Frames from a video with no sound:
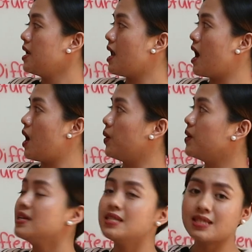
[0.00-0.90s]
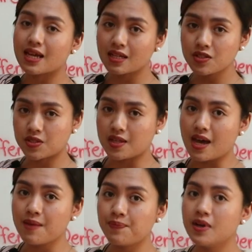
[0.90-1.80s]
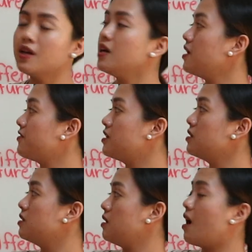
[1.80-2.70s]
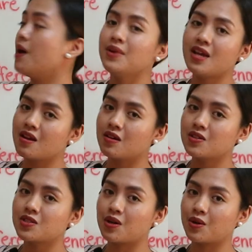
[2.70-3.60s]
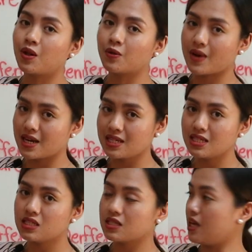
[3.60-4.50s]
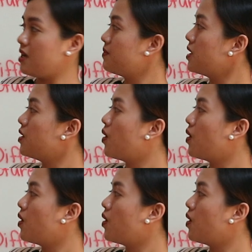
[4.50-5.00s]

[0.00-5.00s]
Now, second step, if the denominators are already the same,